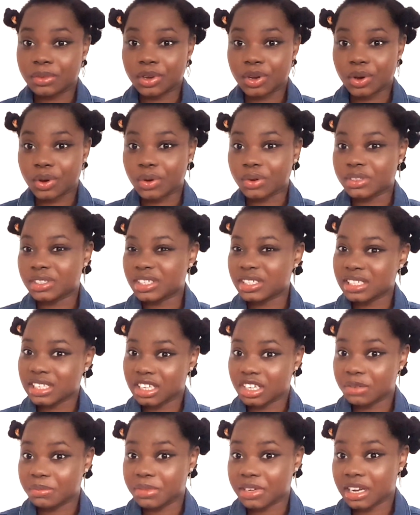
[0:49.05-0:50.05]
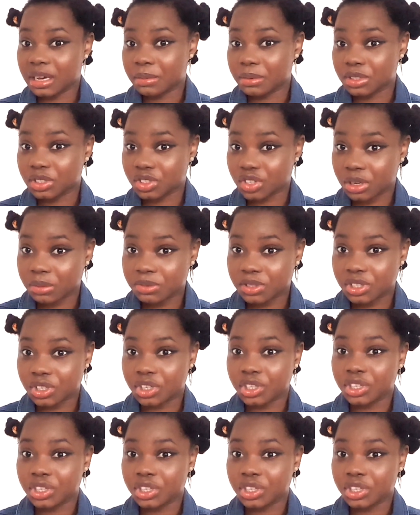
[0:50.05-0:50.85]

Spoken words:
you know, just a little bit about scripture.